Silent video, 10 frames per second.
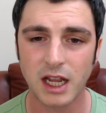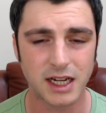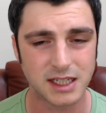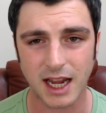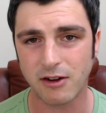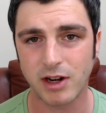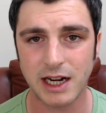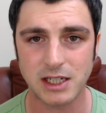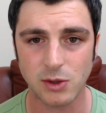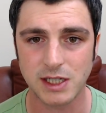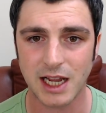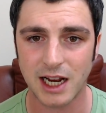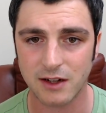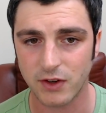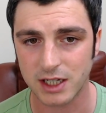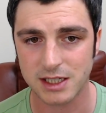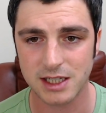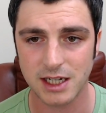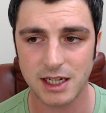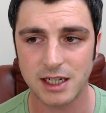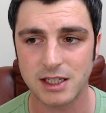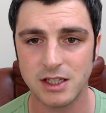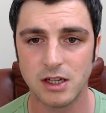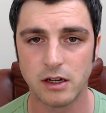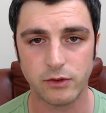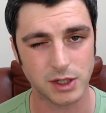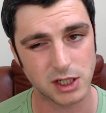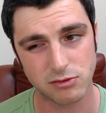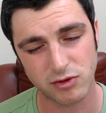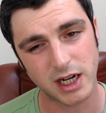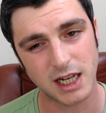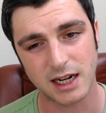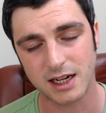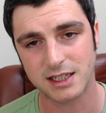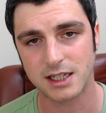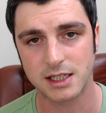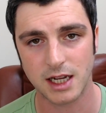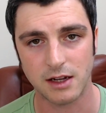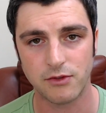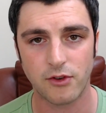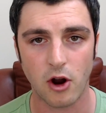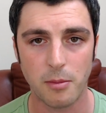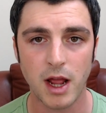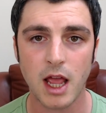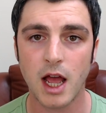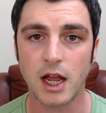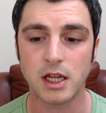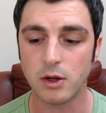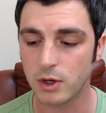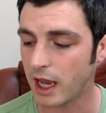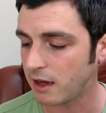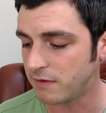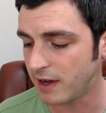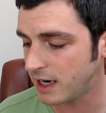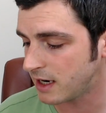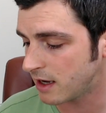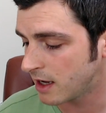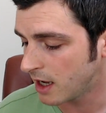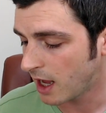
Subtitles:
He's getting really into his advocacy and stuff, which is really nice to see from a UK vendor.